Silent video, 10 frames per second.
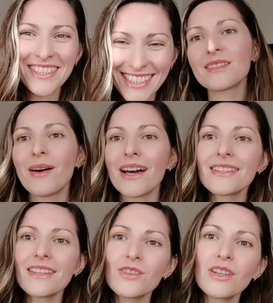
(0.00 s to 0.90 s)
This bag
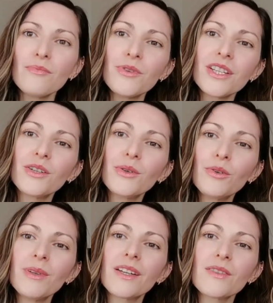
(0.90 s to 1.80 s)
is actually pretty
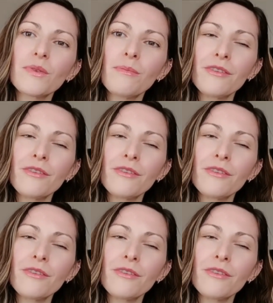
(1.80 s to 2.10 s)
cool because when